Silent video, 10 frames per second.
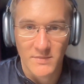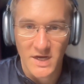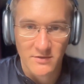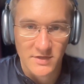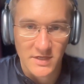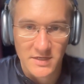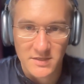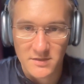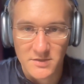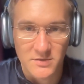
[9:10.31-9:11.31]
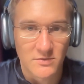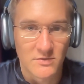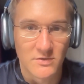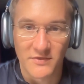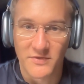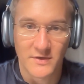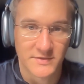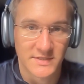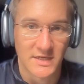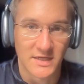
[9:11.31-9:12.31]
microliter to
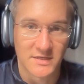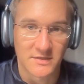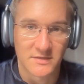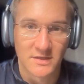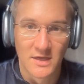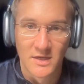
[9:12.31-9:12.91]
1,000 liters.